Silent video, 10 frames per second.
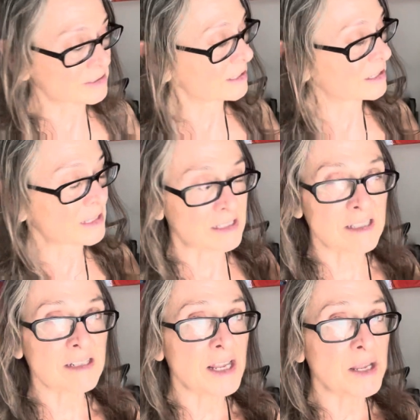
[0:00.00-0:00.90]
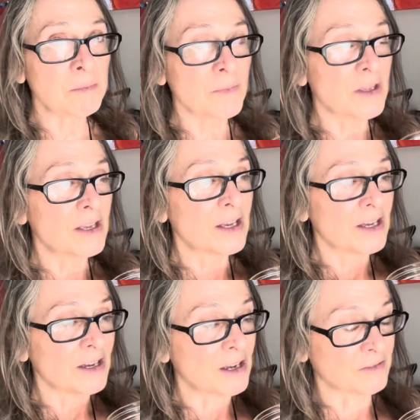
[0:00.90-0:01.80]
That's his name
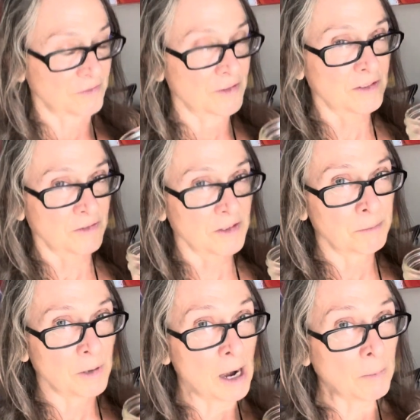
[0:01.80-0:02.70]
for our